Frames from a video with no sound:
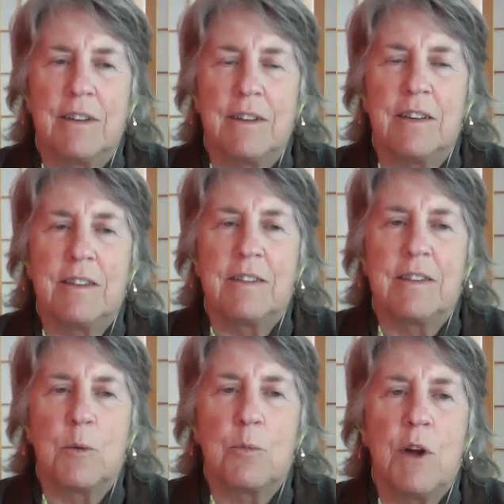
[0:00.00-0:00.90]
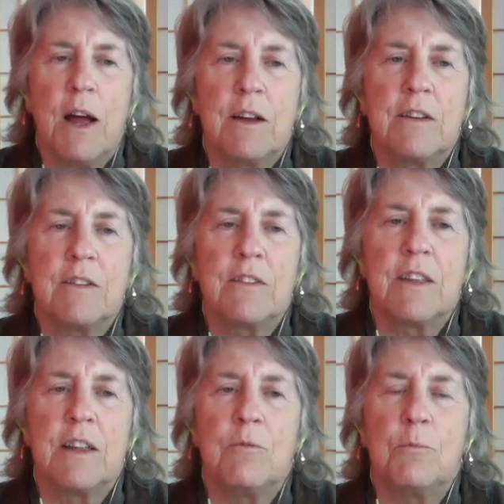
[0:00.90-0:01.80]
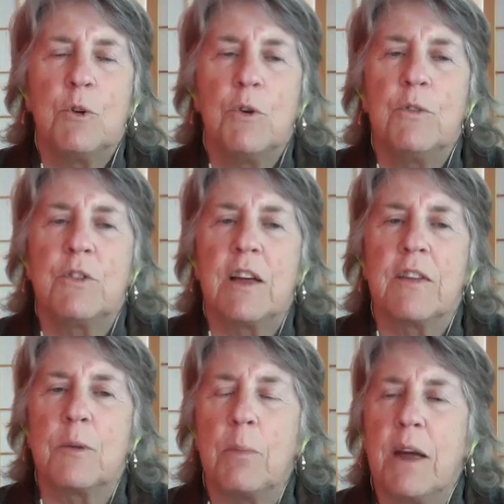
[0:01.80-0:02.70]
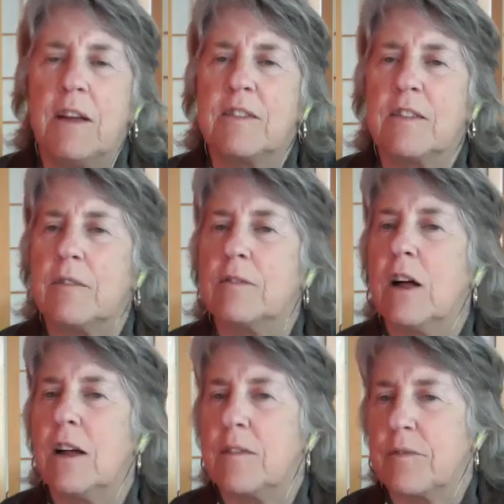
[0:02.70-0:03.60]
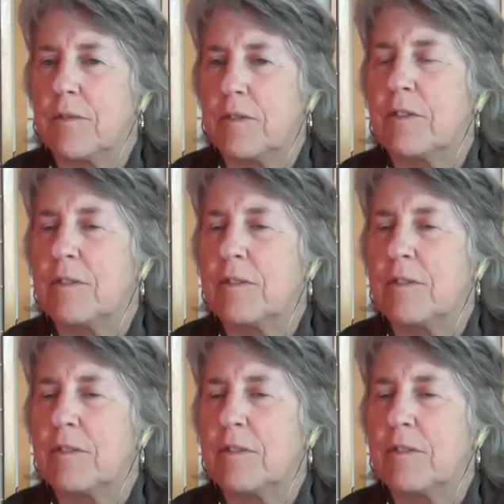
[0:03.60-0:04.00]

It's a practice that moves at the pace of life.